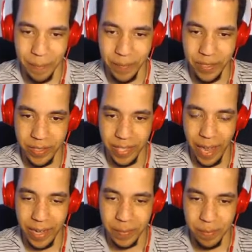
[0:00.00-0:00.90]
the
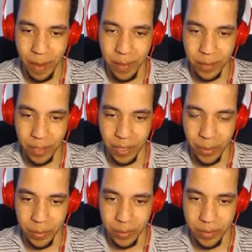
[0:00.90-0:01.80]
sack's mouth
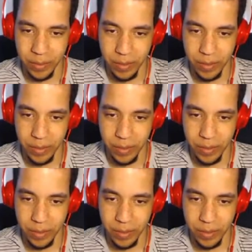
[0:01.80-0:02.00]
closed.